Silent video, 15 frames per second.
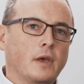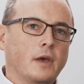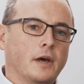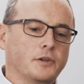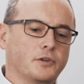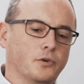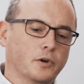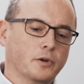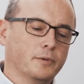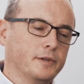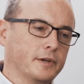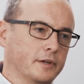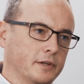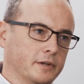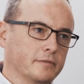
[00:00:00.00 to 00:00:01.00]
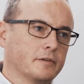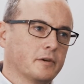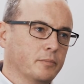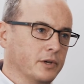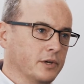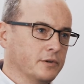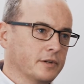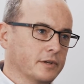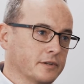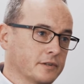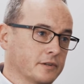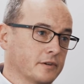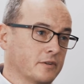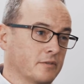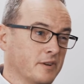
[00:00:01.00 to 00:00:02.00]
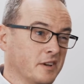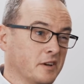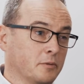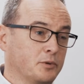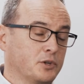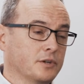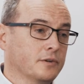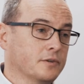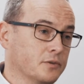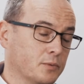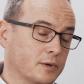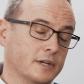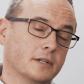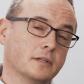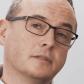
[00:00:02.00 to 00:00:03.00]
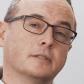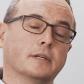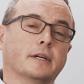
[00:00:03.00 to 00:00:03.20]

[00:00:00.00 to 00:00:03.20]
Had toyed with the idea of computing as a degree option as well,